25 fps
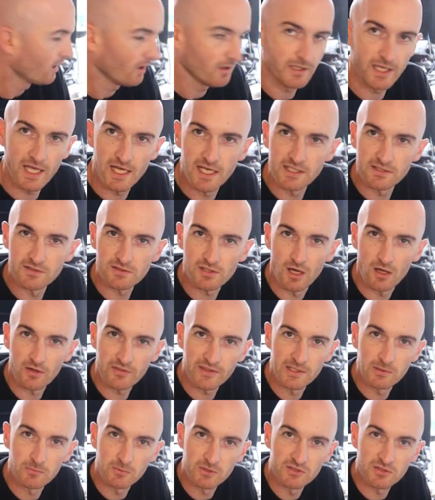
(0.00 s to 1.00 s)
Okay, so I
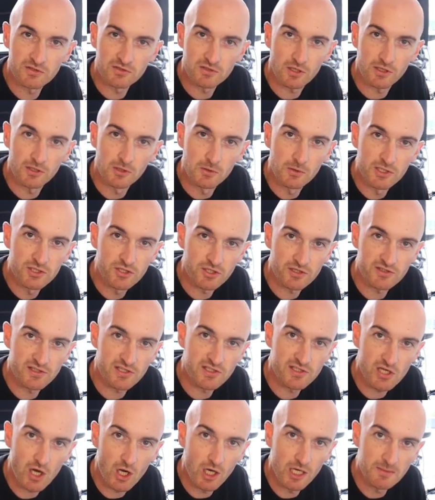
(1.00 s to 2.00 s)
think we've just got to adjust
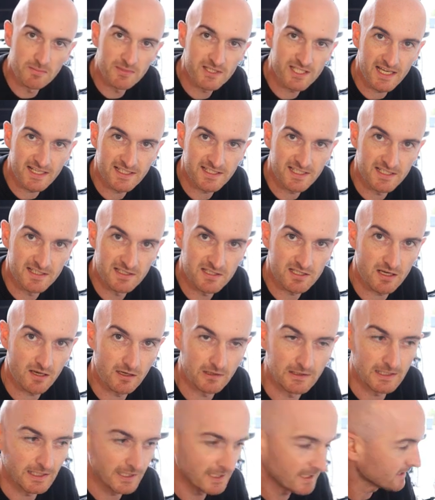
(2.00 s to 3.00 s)
the time setting
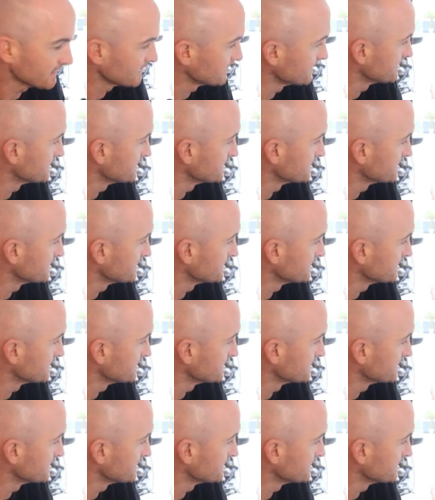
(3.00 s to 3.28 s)
slightly.